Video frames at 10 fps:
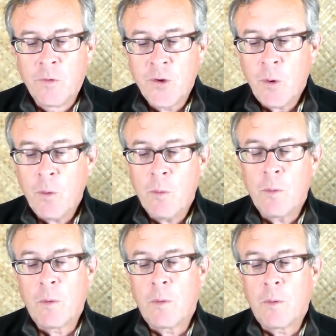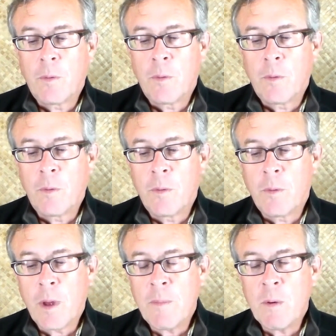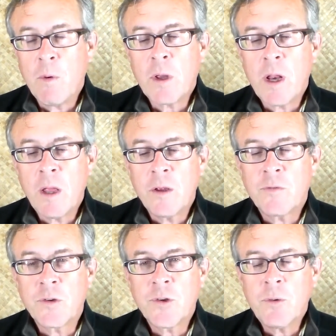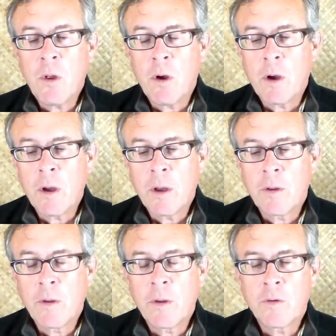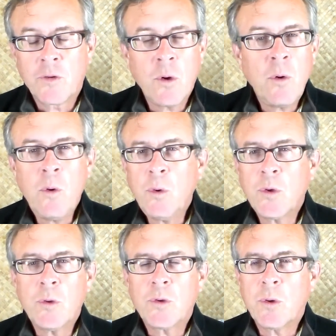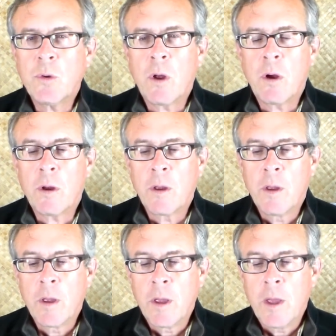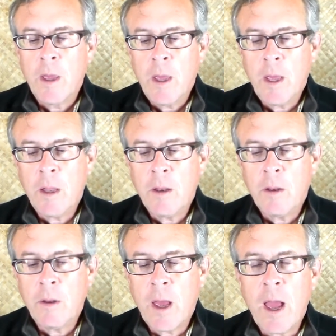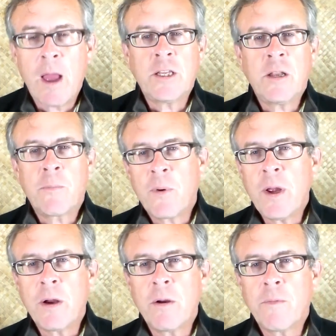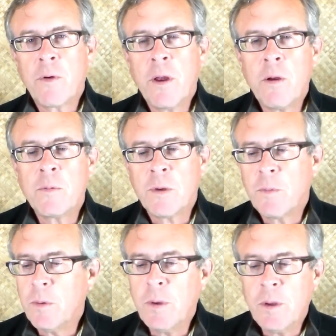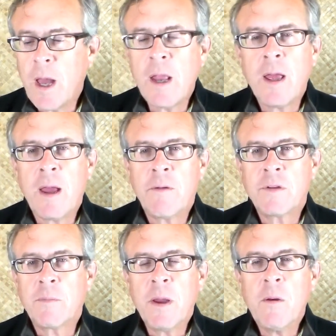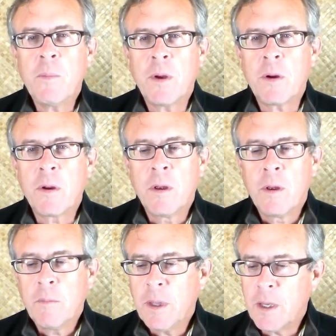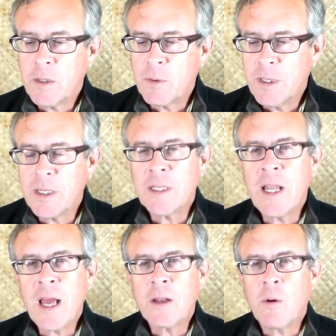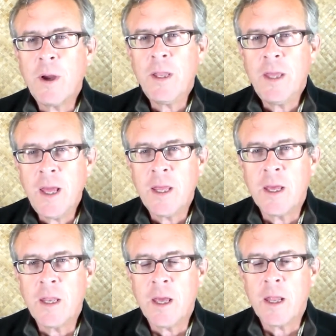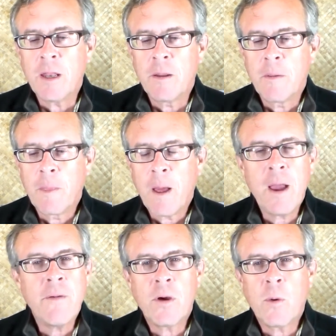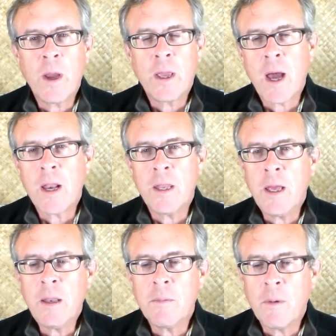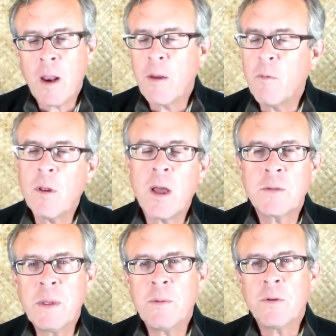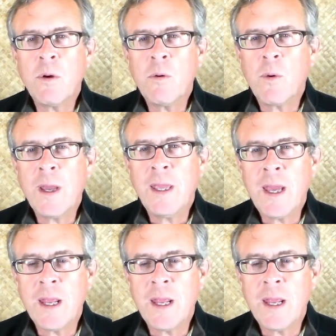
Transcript: So, I've been working on this for so long, so, so, so long, and I said a prayer for help, said we, we've got to have some help here, because we're just not quite getting it yet. I haven't quite got it yet, but I realize people don't quite